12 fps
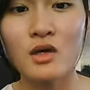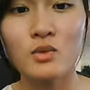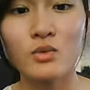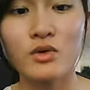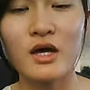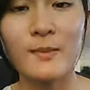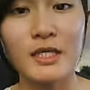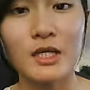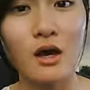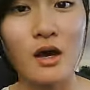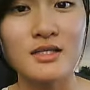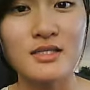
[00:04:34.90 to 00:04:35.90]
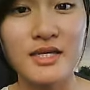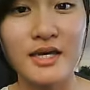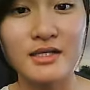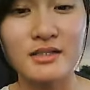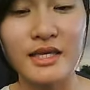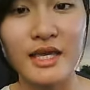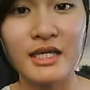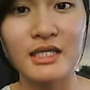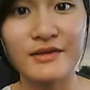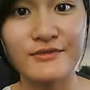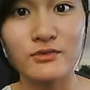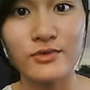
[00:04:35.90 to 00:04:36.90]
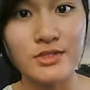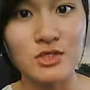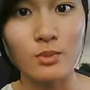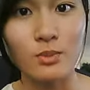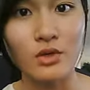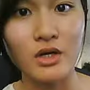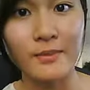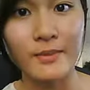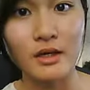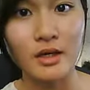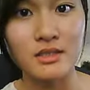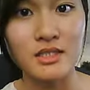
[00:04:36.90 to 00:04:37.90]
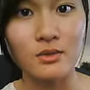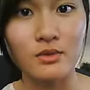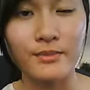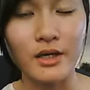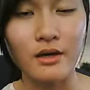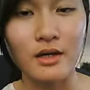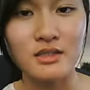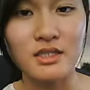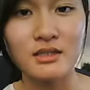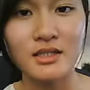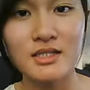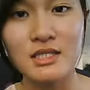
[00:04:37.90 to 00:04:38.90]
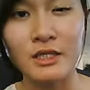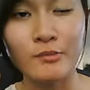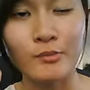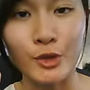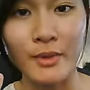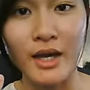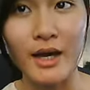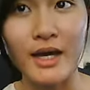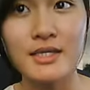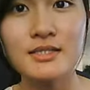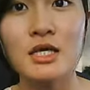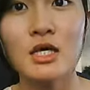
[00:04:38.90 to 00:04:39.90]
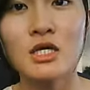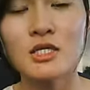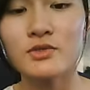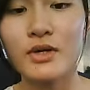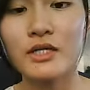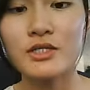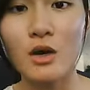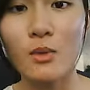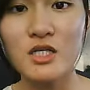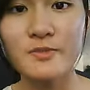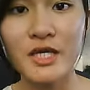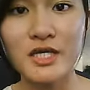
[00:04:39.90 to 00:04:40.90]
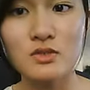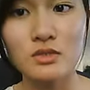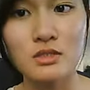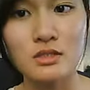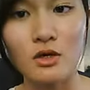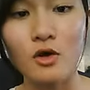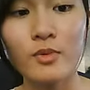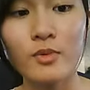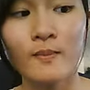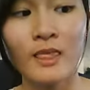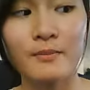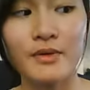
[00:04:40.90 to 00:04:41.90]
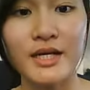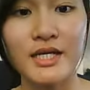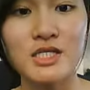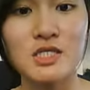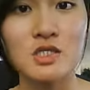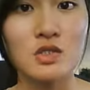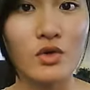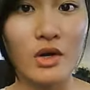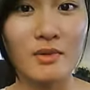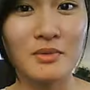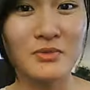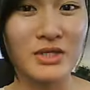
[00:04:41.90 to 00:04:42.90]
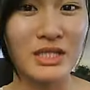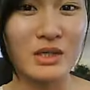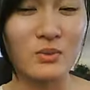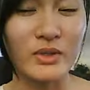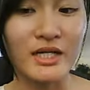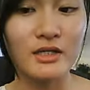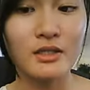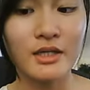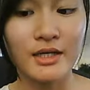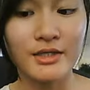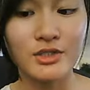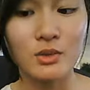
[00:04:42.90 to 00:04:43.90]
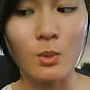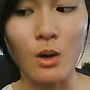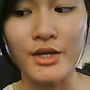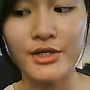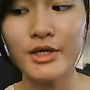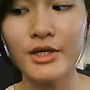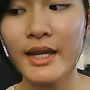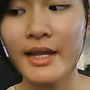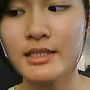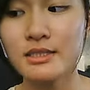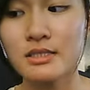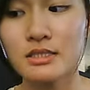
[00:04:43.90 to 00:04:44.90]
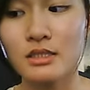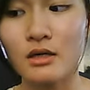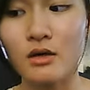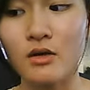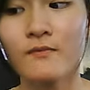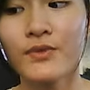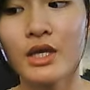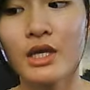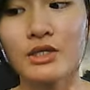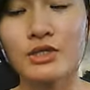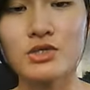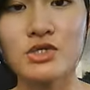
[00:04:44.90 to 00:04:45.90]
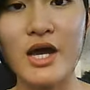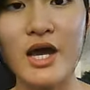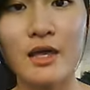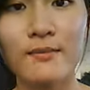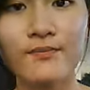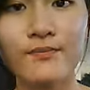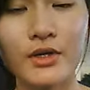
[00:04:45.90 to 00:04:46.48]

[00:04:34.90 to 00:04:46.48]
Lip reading: will come in contact, like any leftover soap will come in contact with my contact lens and then burn my eyes. So I don't wash my hands with soap, but I just scrub them really well underwater. And so you dry them